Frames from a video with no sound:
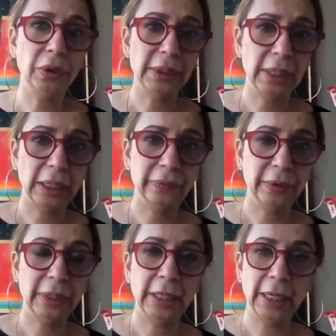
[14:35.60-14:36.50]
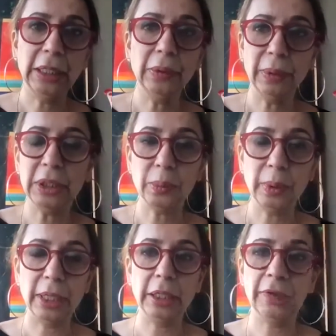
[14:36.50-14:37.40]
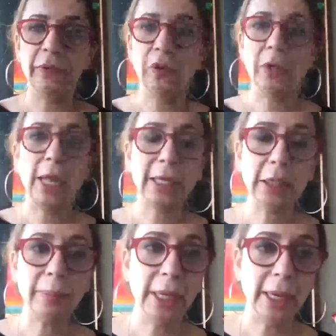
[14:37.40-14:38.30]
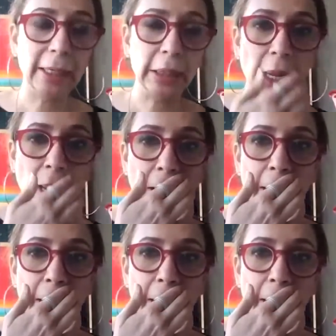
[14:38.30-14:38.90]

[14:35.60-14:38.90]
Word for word: for yourself in any which way, if you're lagging behind,